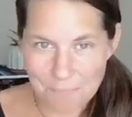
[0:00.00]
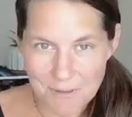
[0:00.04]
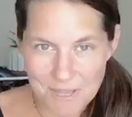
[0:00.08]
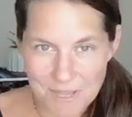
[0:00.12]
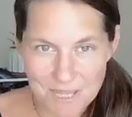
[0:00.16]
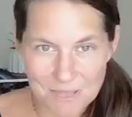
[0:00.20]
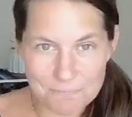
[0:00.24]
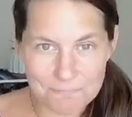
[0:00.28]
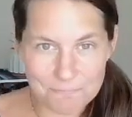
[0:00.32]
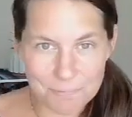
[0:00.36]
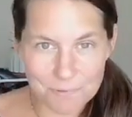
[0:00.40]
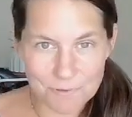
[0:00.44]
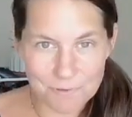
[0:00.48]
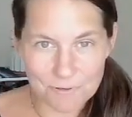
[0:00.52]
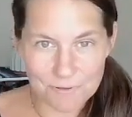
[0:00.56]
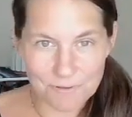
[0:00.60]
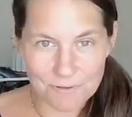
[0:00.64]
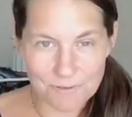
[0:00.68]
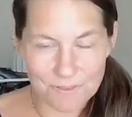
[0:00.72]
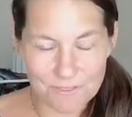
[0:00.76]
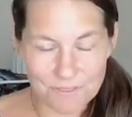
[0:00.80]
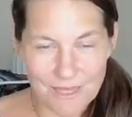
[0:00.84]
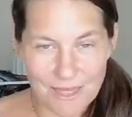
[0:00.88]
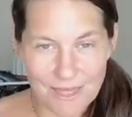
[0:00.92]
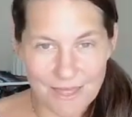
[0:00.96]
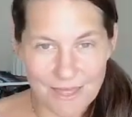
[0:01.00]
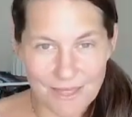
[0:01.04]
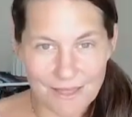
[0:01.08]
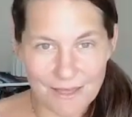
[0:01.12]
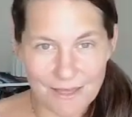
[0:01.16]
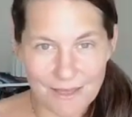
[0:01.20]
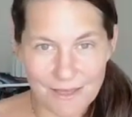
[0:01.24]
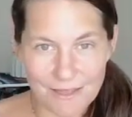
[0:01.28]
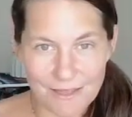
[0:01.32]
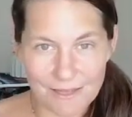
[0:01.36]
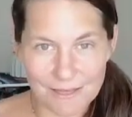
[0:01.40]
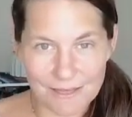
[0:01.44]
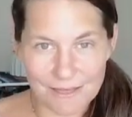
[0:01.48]
people that
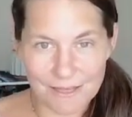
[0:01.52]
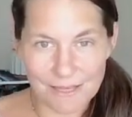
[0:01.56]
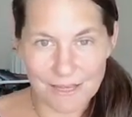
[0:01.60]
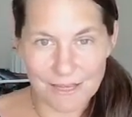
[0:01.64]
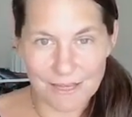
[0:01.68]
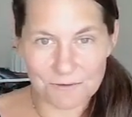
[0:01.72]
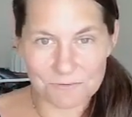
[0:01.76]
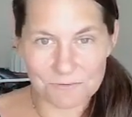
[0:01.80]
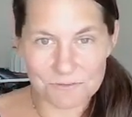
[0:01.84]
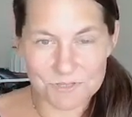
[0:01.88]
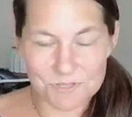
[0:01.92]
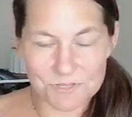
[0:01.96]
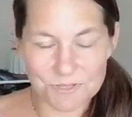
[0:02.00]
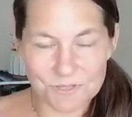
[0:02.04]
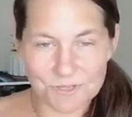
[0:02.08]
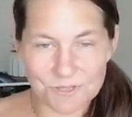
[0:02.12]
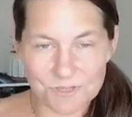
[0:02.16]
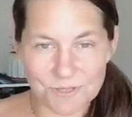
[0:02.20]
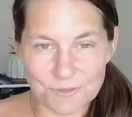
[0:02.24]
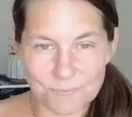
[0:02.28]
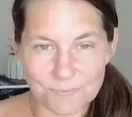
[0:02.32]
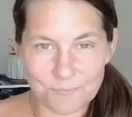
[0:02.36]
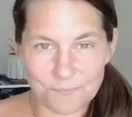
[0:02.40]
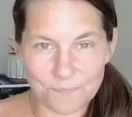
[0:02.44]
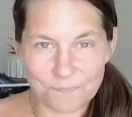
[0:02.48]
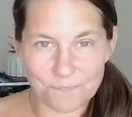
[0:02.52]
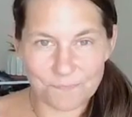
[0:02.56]
I encounter.